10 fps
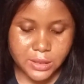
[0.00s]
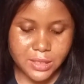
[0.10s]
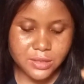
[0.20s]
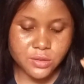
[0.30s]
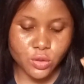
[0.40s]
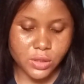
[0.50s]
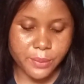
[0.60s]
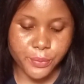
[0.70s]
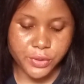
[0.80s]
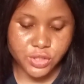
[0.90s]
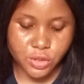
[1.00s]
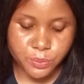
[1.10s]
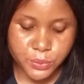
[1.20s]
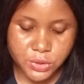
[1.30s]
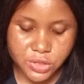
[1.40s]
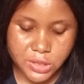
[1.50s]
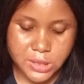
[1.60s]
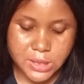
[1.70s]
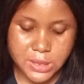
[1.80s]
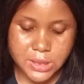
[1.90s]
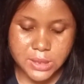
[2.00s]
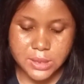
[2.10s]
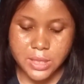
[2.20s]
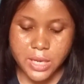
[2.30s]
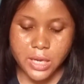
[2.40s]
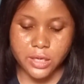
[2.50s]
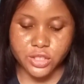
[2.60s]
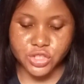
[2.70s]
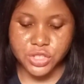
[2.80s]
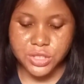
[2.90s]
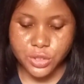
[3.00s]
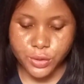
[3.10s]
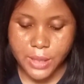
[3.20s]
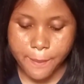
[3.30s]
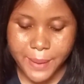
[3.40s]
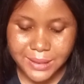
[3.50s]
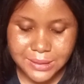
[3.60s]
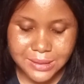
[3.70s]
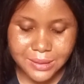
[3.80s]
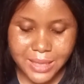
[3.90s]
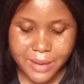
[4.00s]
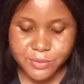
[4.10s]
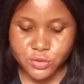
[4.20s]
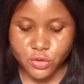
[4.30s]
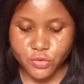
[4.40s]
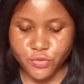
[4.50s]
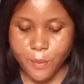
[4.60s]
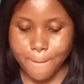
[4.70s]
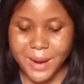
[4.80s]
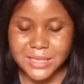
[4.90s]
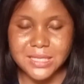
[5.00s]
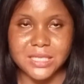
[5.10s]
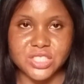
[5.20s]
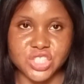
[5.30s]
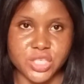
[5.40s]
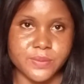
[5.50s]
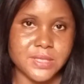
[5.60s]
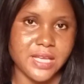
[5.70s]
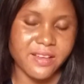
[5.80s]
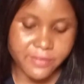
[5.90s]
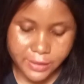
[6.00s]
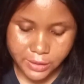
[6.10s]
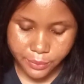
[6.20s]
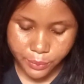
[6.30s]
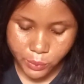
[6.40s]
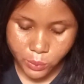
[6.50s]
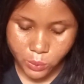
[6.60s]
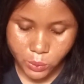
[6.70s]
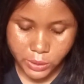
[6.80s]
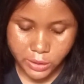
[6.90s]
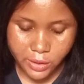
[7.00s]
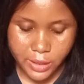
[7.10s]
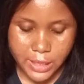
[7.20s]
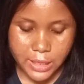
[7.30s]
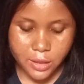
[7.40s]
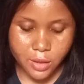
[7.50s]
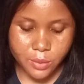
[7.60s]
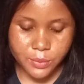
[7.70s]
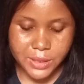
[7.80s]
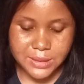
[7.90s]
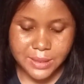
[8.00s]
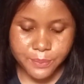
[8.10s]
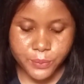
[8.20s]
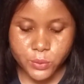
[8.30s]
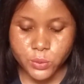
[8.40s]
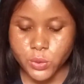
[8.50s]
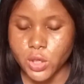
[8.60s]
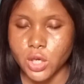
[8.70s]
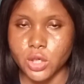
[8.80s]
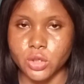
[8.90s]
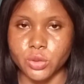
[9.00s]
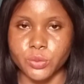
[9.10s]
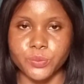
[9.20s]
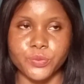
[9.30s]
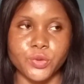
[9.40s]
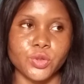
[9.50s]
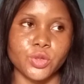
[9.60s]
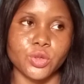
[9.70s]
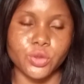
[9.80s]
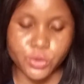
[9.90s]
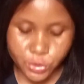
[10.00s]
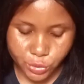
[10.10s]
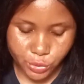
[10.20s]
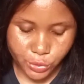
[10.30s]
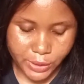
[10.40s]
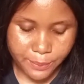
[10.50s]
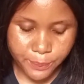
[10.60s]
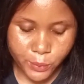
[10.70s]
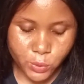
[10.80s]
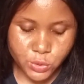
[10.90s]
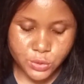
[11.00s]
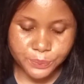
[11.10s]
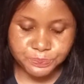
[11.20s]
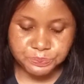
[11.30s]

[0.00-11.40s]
these collaboration opportunities is just talking about the types of partnerships available. Okay, example, you can put